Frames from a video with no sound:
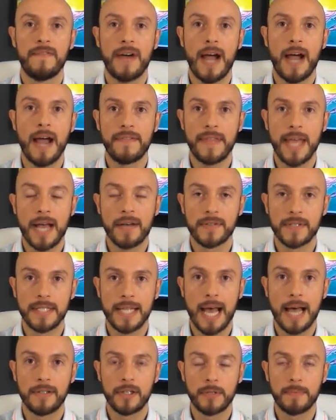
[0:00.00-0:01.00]

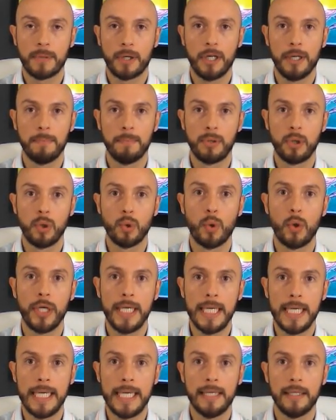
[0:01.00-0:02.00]
$5,000 per
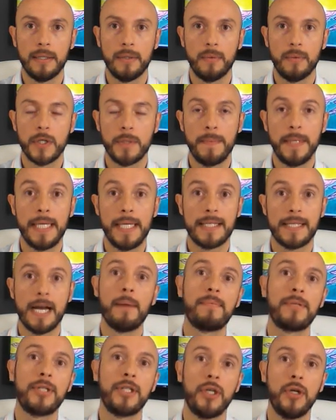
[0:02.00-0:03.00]
employee, which means
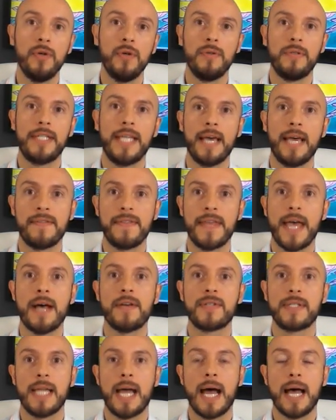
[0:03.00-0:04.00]
up to
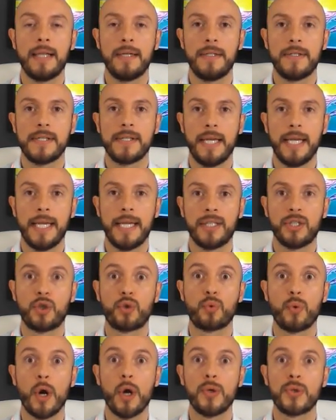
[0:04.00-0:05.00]
$10,000 in
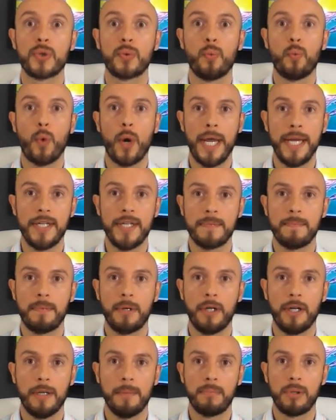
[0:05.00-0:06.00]
gross wages
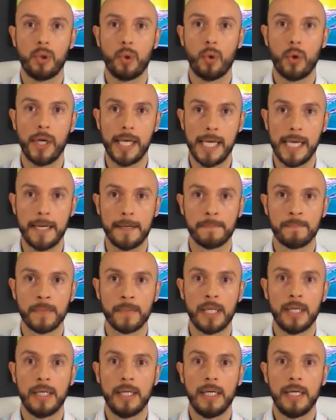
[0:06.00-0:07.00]
per employee.
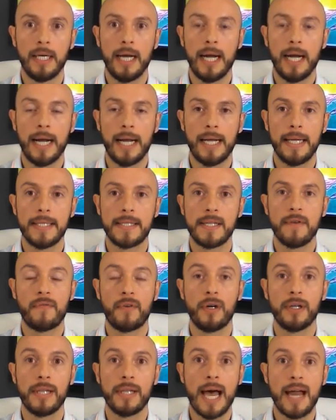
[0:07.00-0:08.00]
So
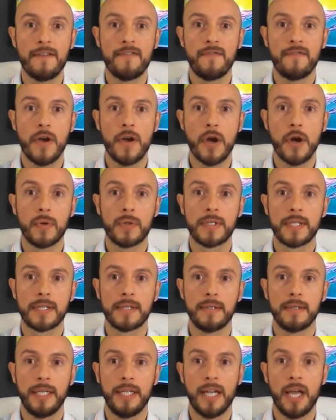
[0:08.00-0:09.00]
for a lot of
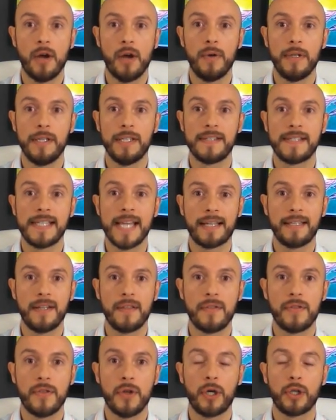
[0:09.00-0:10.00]
folks, in the second
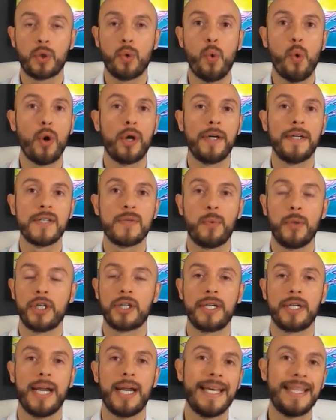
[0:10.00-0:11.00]
and third quarters when
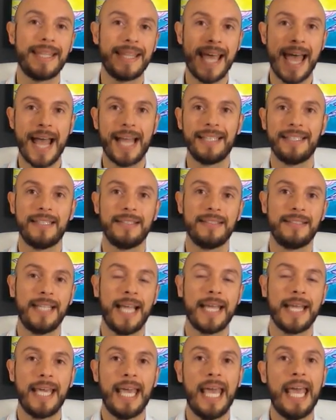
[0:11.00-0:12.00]
you're going to hit that
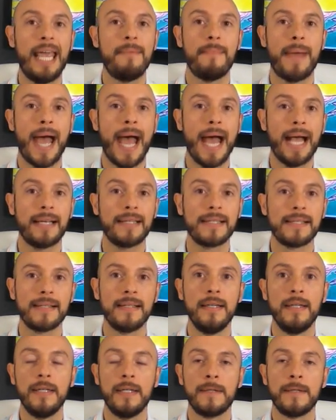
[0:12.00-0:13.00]
10K
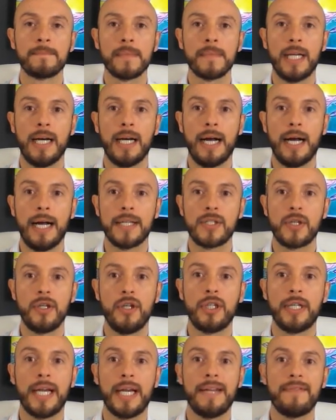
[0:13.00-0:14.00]
max, so
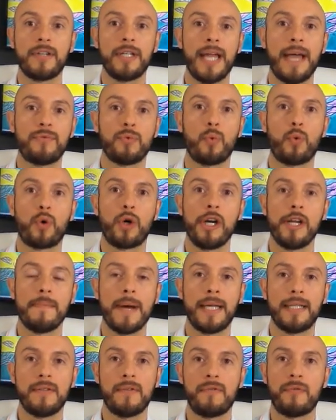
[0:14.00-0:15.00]
you're not even going to have to worry
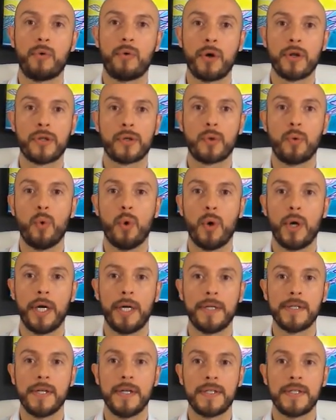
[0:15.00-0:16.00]
about the fourth
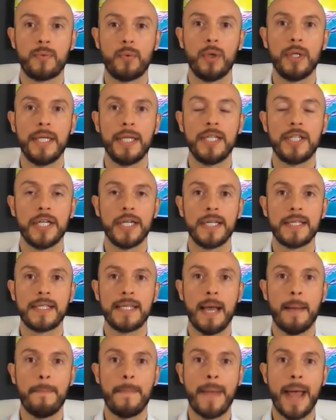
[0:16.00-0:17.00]
quarter. So it's really
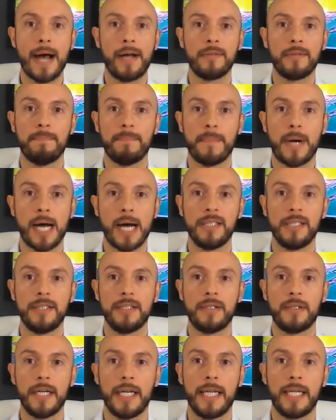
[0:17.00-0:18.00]
just about
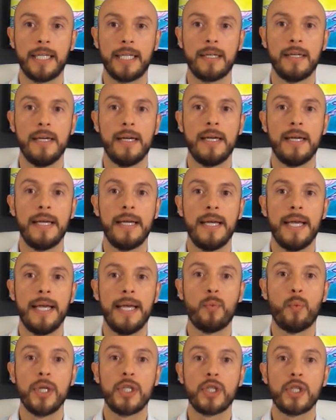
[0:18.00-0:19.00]
monitoring
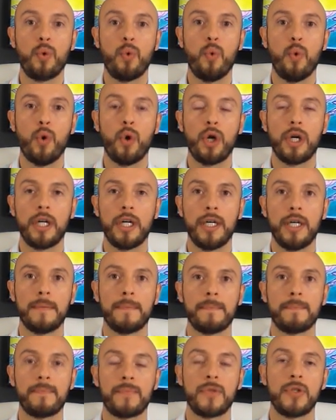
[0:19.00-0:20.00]
in which
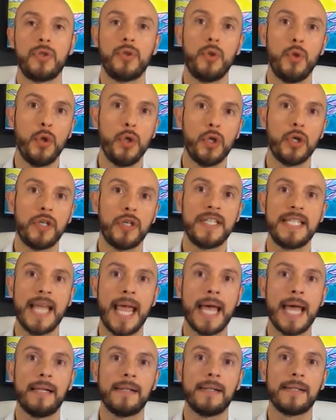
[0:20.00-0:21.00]
quarter do your
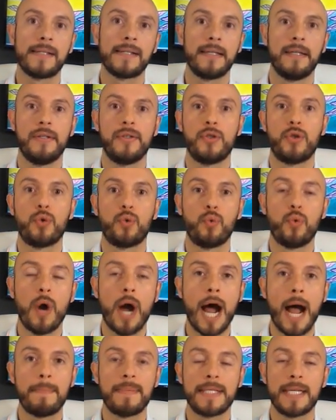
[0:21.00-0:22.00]
sales
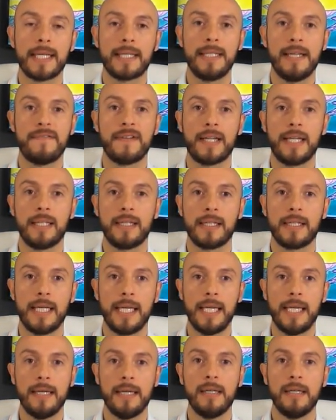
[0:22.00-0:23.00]
drop
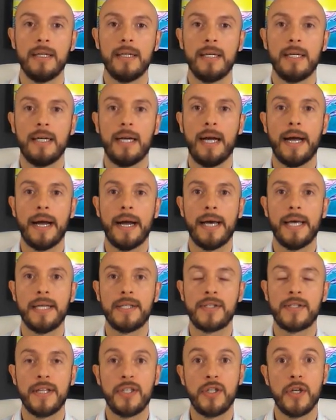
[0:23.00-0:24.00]
significantly
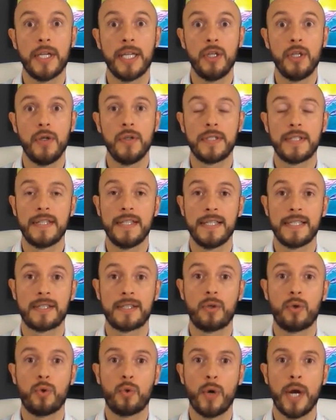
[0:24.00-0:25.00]
so that you can use
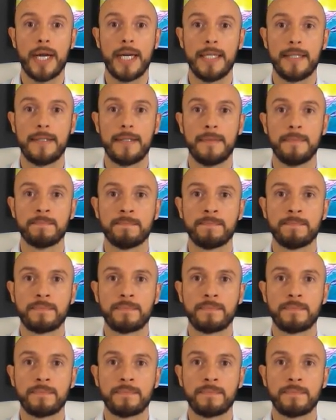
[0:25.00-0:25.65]
this credit.